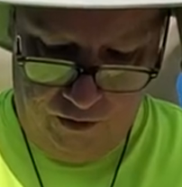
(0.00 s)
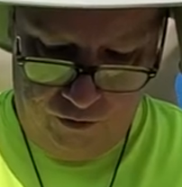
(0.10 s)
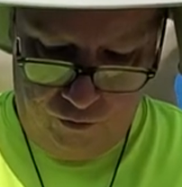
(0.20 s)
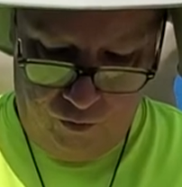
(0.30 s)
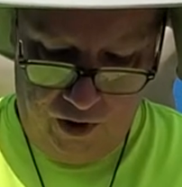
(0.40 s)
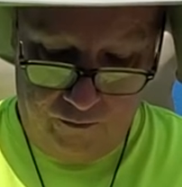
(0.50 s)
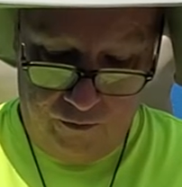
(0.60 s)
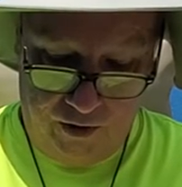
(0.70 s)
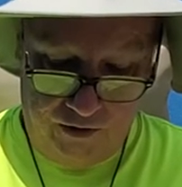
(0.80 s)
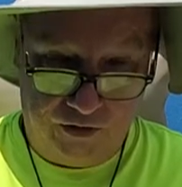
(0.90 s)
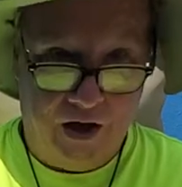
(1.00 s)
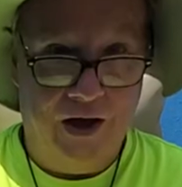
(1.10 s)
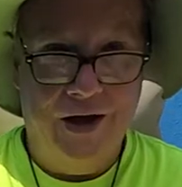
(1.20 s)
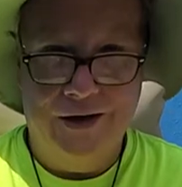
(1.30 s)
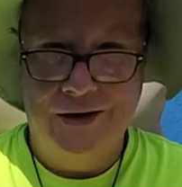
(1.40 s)
to whatever they say,
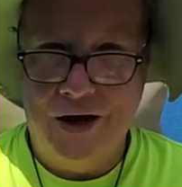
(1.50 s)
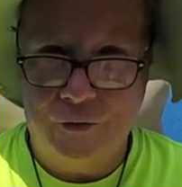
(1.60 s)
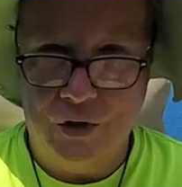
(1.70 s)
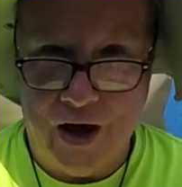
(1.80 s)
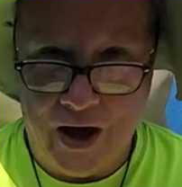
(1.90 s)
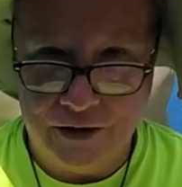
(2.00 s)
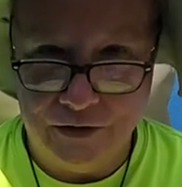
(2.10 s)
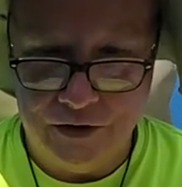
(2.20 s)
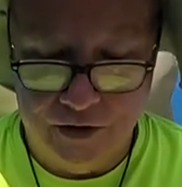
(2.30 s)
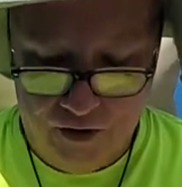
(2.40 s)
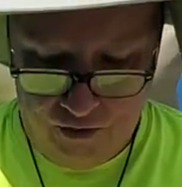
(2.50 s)
not reacting.